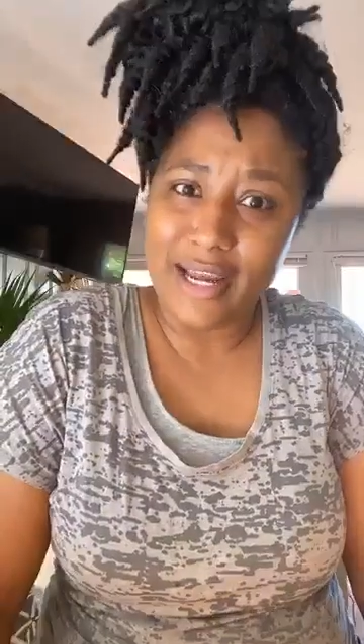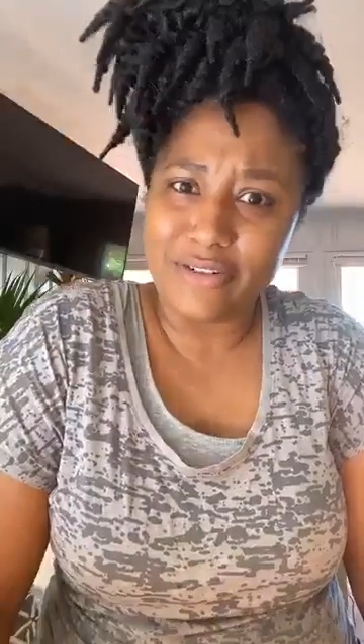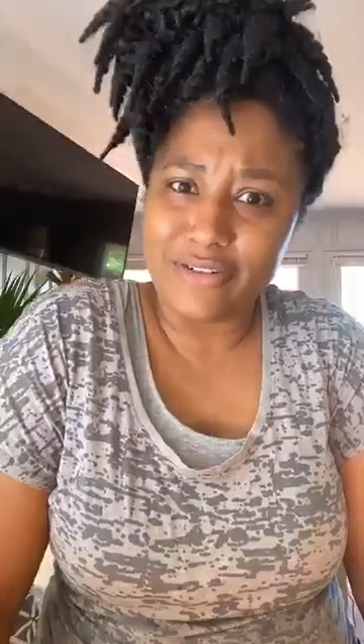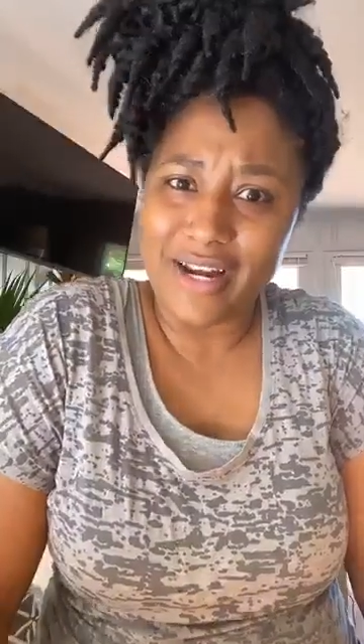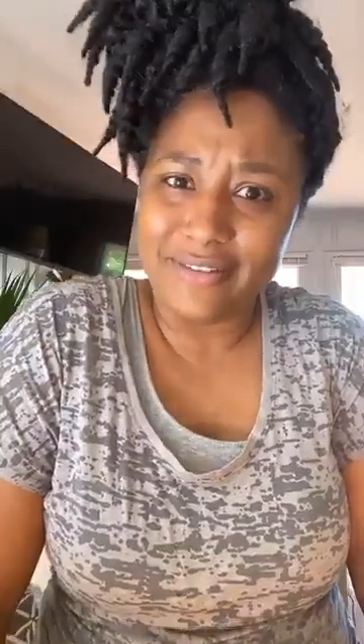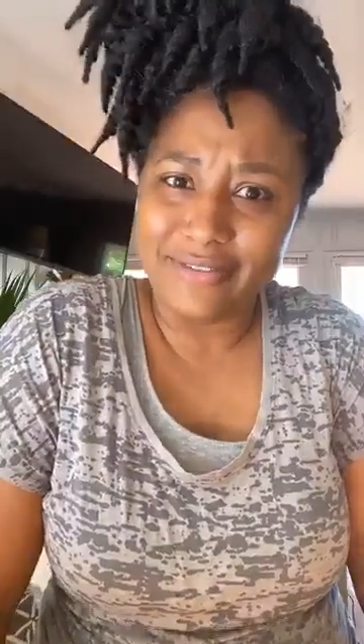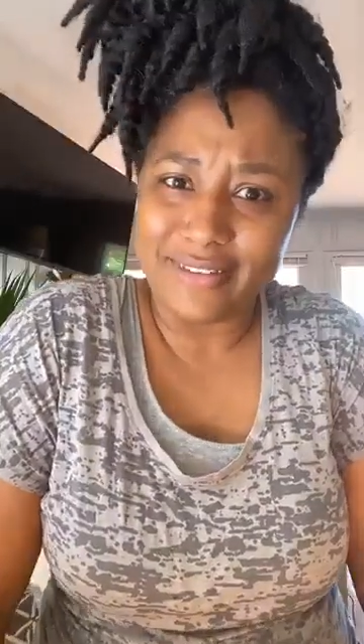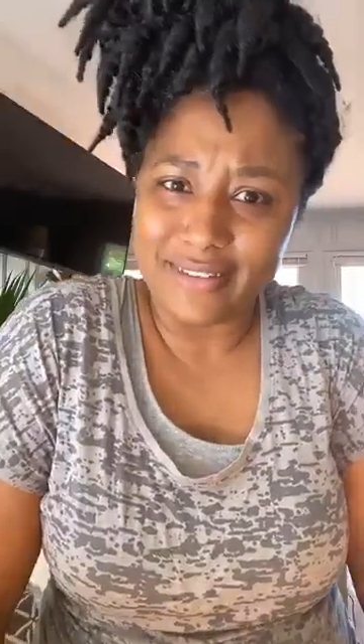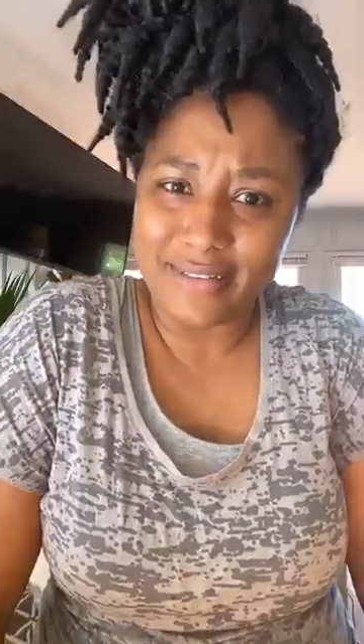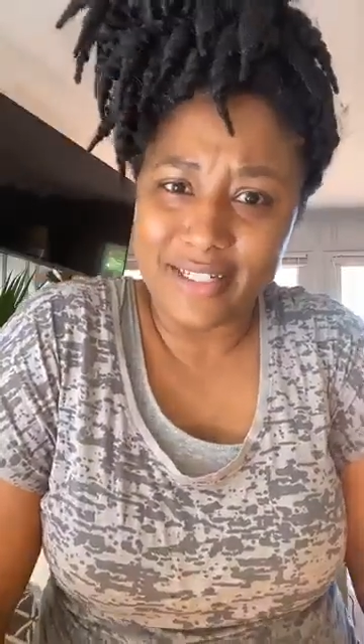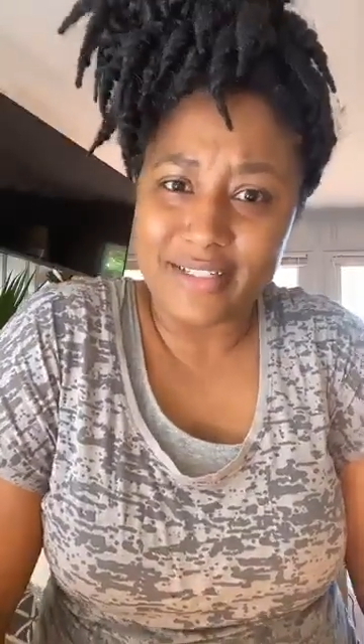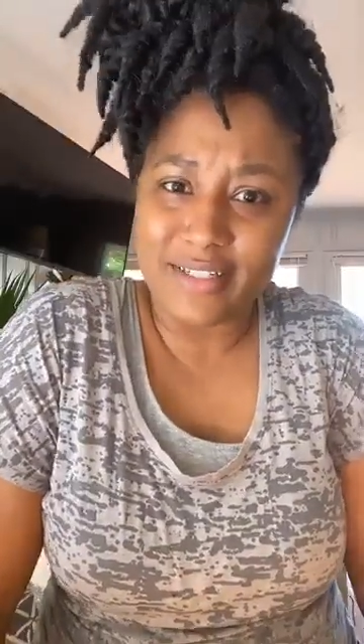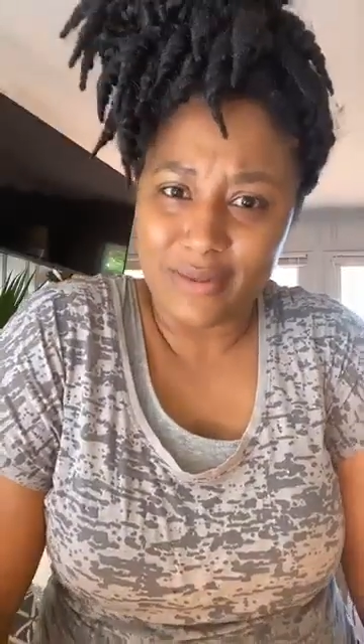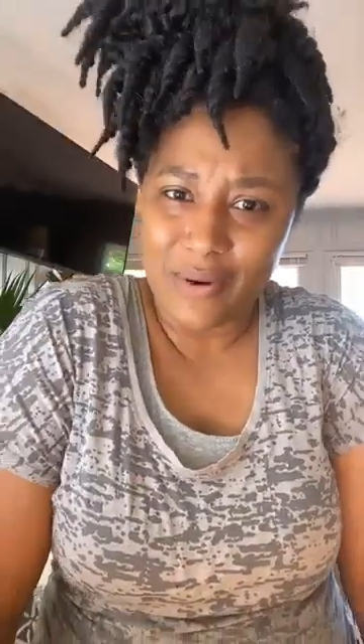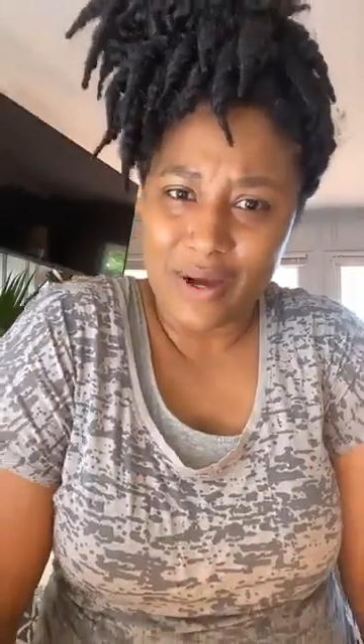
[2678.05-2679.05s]
he got
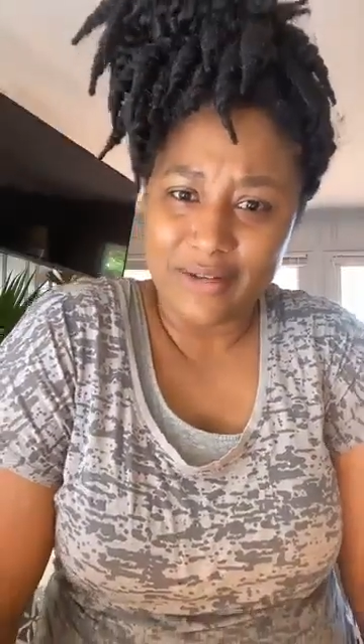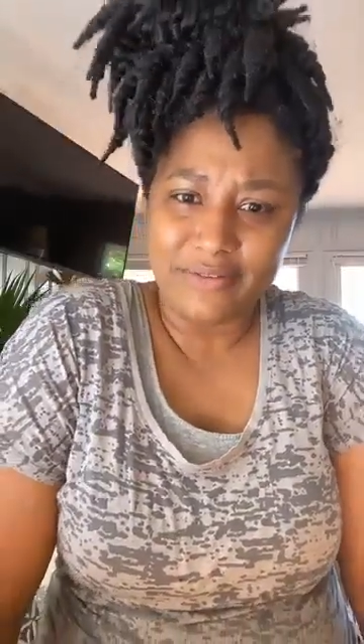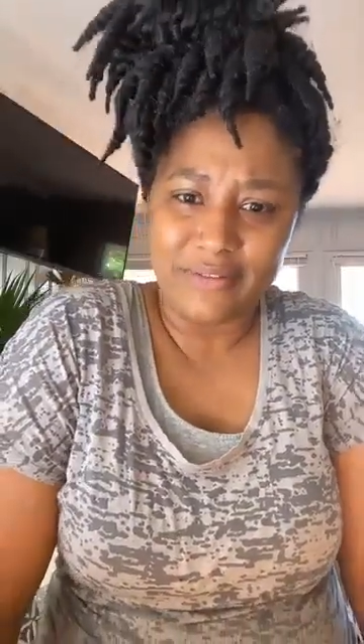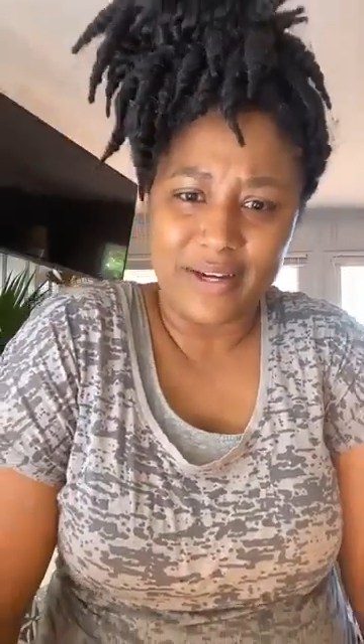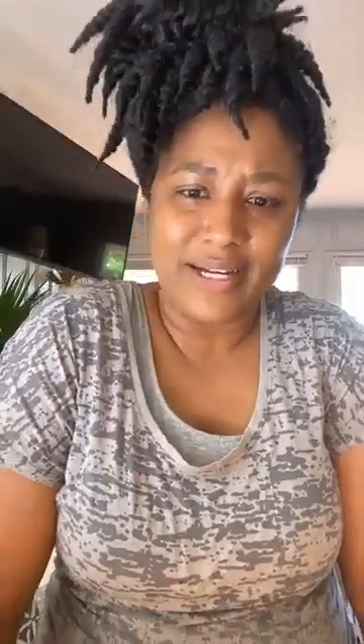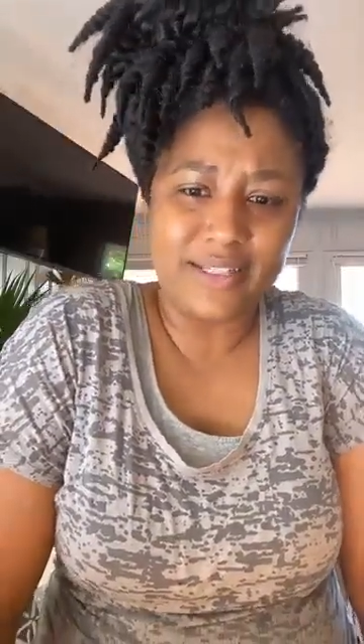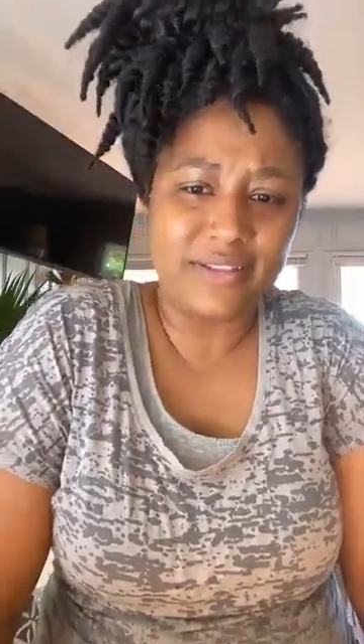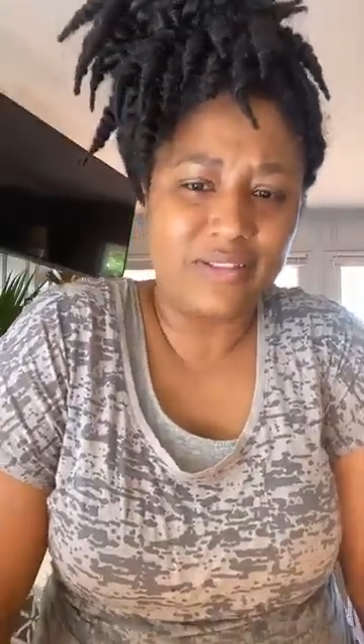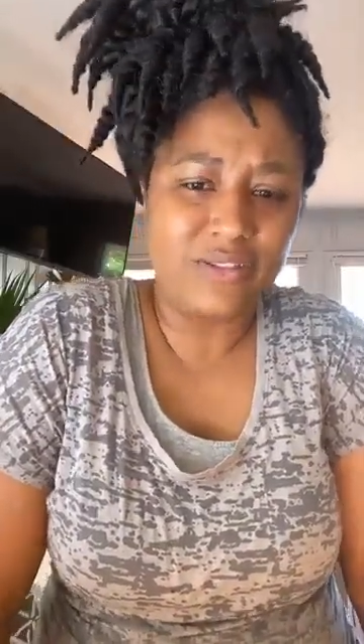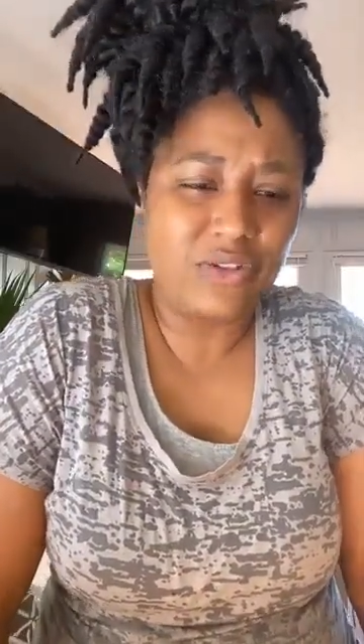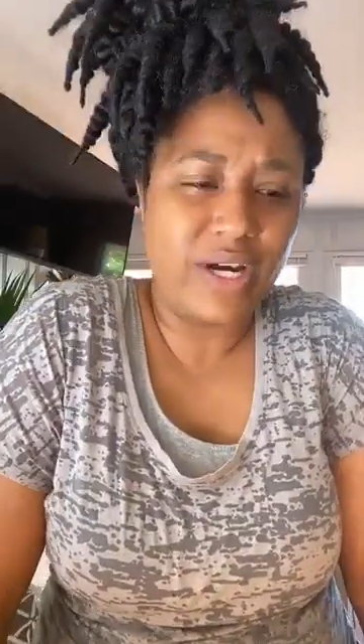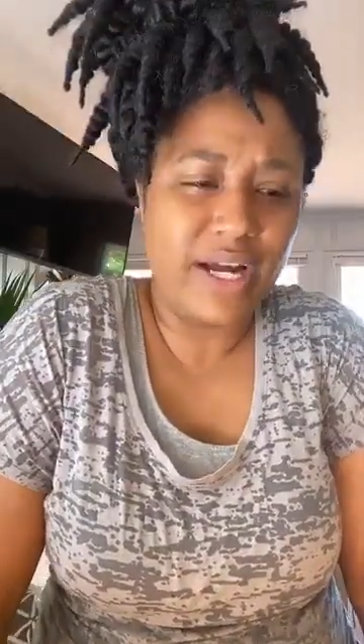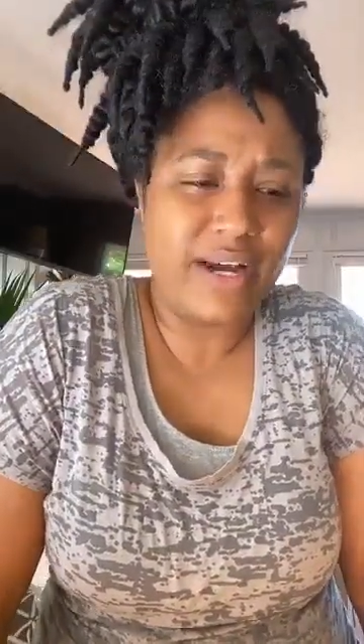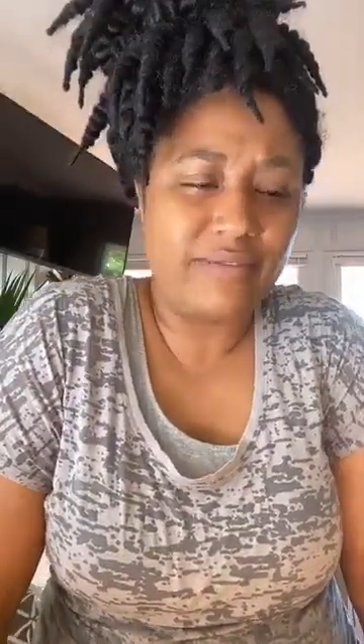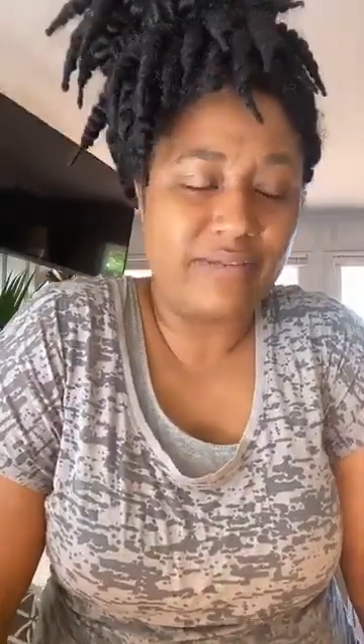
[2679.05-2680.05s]
drafted because he qualified
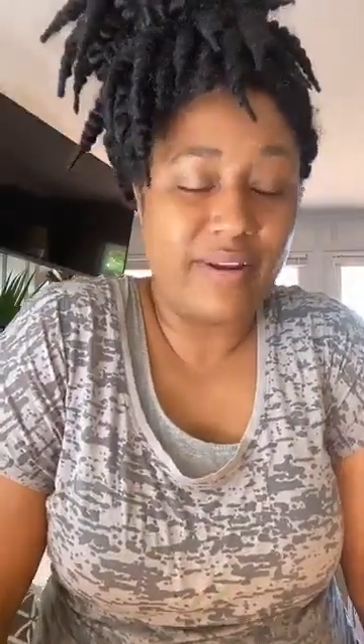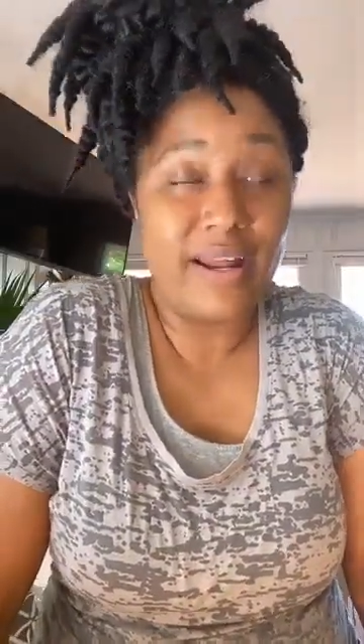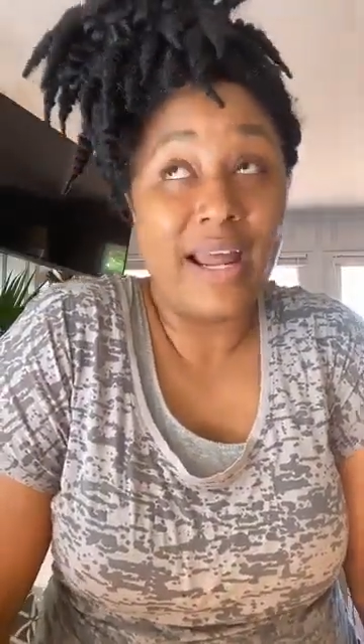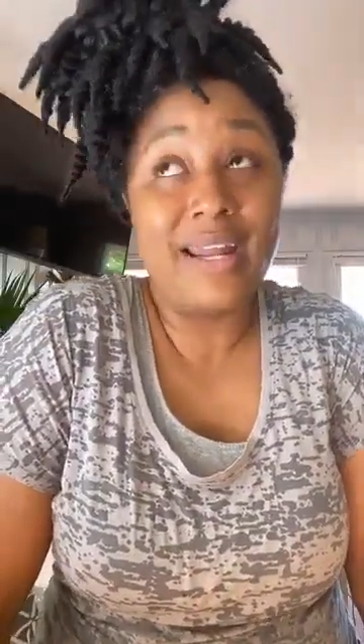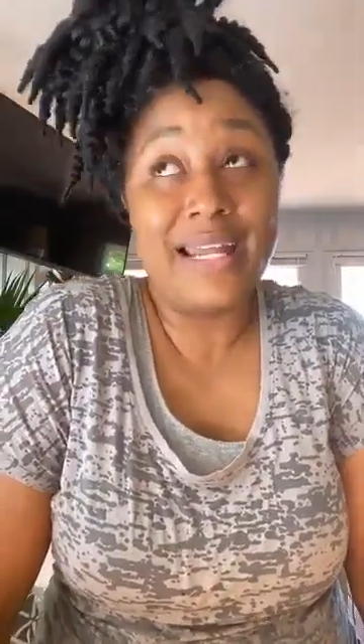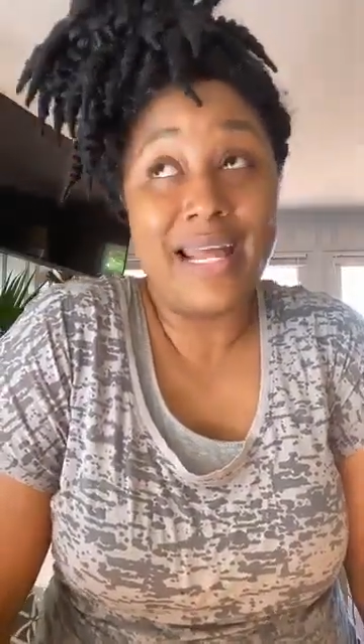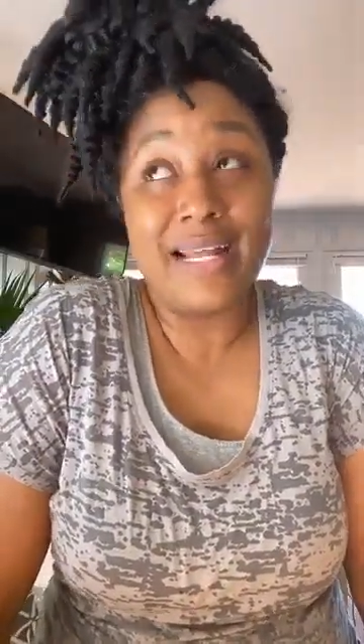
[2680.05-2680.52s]
to draft.